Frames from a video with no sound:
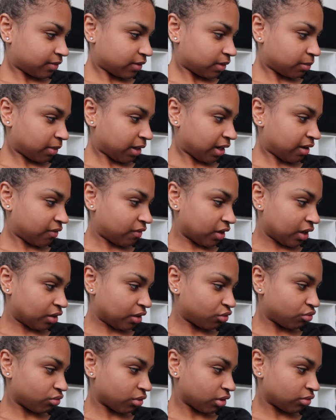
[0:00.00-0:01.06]
You might have an
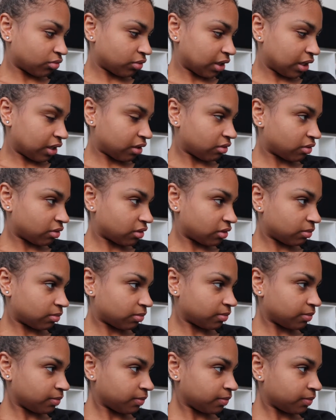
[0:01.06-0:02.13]
ingrown nail or
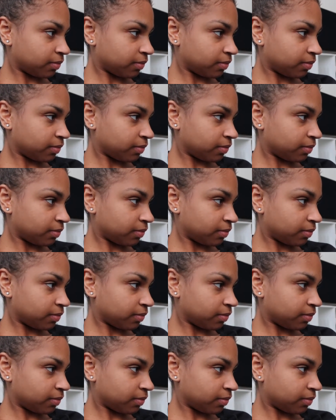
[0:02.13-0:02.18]
something.